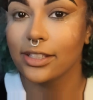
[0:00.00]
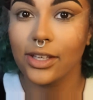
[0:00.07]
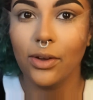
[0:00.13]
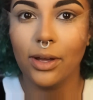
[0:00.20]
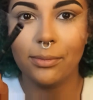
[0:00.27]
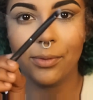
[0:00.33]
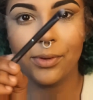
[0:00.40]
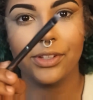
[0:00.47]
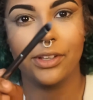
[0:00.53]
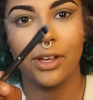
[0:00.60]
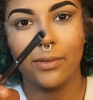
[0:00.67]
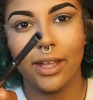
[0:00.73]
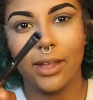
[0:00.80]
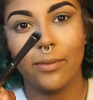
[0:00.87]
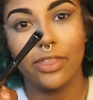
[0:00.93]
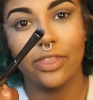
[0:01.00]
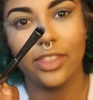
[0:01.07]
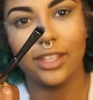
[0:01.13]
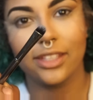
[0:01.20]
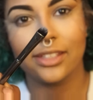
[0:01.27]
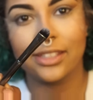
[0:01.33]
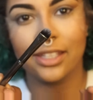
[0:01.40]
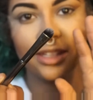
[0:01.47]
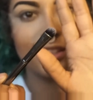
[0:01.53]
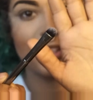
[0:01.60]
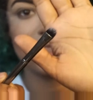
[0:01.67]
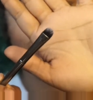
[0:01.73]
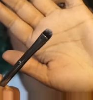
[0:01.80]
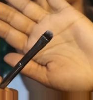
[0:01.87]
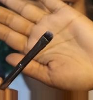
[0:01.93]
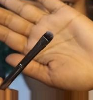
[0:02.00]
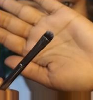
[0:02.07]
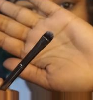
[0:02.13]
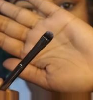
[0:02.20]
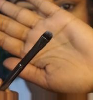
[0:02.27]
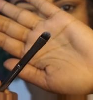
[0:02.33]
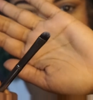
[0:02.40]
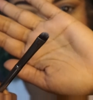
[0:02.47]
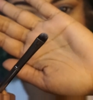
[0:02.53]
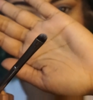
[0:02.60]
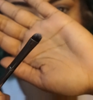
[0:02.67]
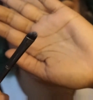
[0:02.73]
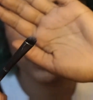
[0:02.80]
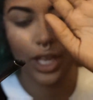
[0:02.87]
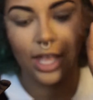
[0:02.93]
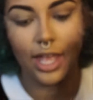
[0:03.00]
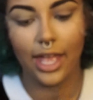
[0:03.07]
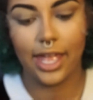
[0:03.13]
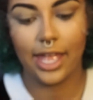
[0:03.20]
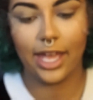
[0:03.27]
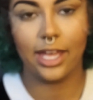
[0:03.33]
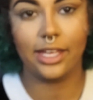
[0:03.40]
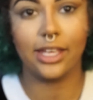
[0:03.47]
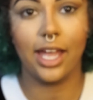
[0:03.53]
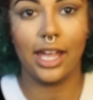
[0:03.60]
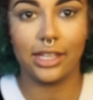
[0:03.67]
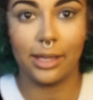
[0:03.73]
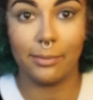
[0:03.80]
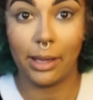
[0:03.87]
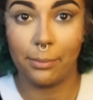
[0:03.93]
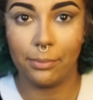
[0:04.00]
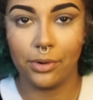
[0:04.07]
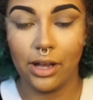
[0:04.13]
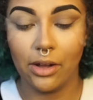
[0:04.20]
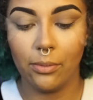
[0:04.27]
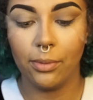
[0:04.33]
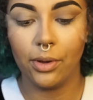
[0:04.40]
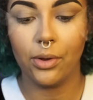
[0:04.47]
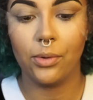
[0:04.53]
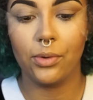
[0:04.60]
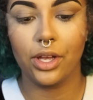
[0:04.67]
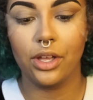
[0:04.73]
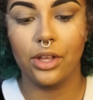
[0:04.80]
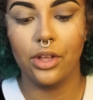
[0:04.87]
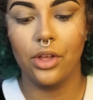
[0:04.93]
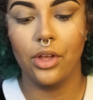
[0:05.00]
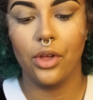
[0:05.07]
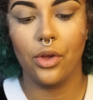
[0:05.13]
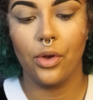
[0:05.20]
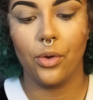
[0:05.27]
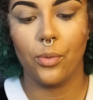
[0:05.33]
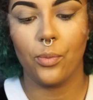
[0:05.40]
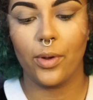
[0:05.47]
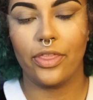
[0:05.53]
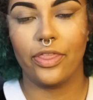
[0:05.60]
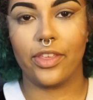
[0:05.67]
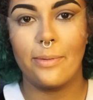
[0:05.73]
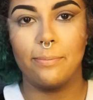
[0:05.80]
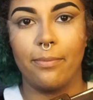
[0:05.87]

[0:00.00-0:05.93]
So I'm going to go in with this smaller brush and highlight my brow bone with the